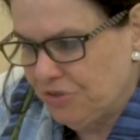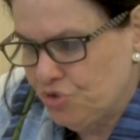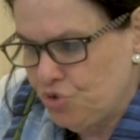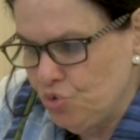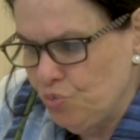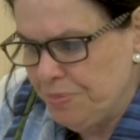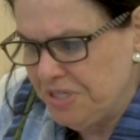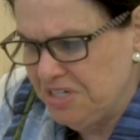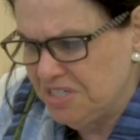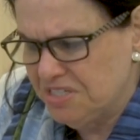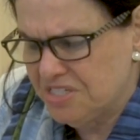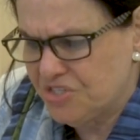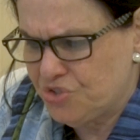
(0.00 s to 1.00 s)
2
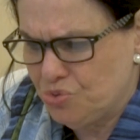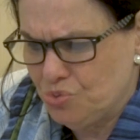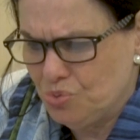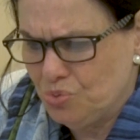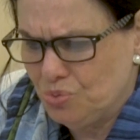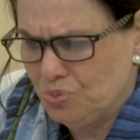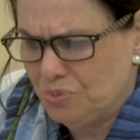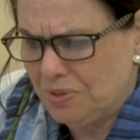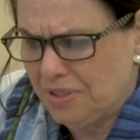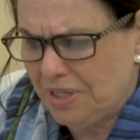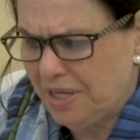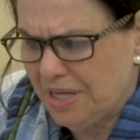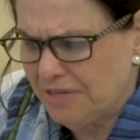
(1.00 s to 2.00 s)
minutes to,
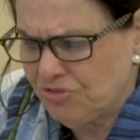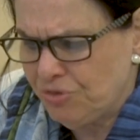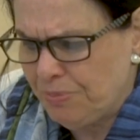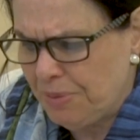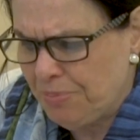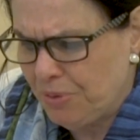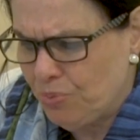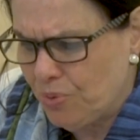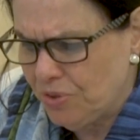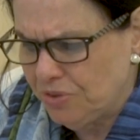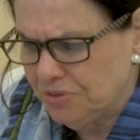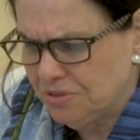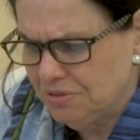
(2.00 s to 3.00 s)
I can't remember
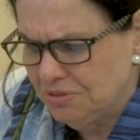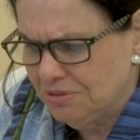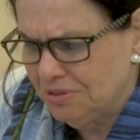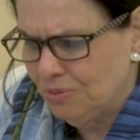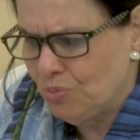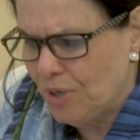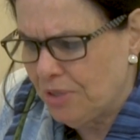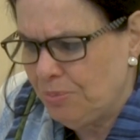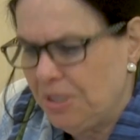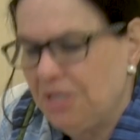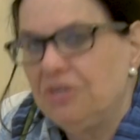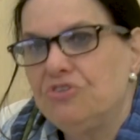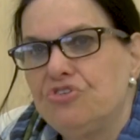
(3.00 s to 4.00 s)
what, 1
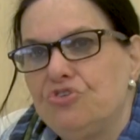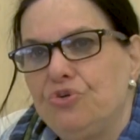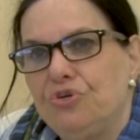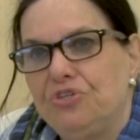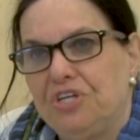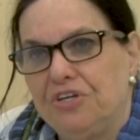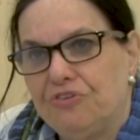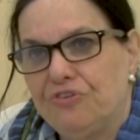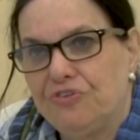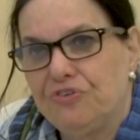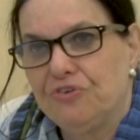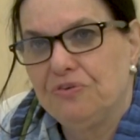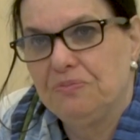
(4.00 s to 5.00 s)
minute to your
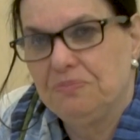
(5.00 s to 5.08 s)
death.